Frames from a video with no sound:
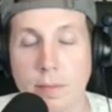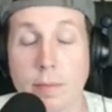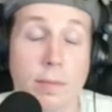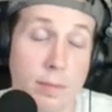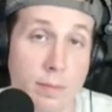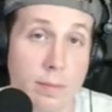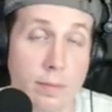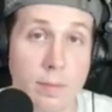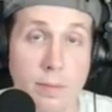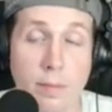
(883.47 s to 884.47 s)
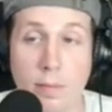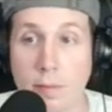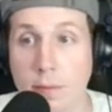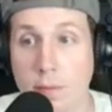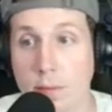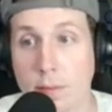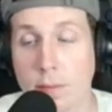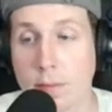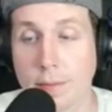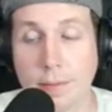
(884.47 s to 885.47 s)

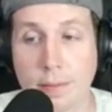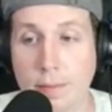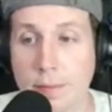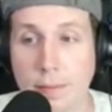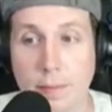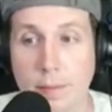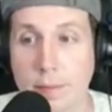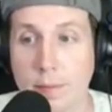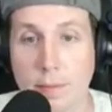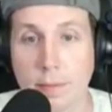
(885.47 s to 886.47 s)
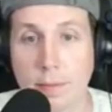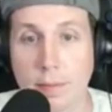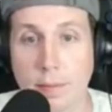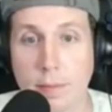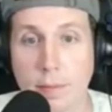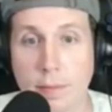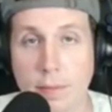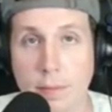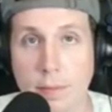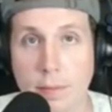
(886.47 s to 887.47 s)

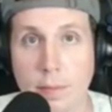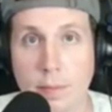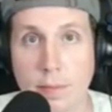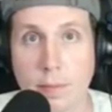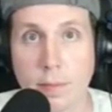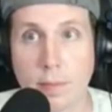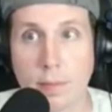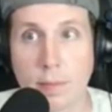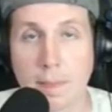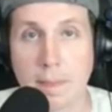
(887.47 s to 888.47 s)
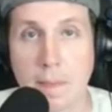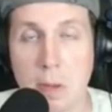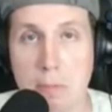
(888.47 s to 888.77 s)
(silent)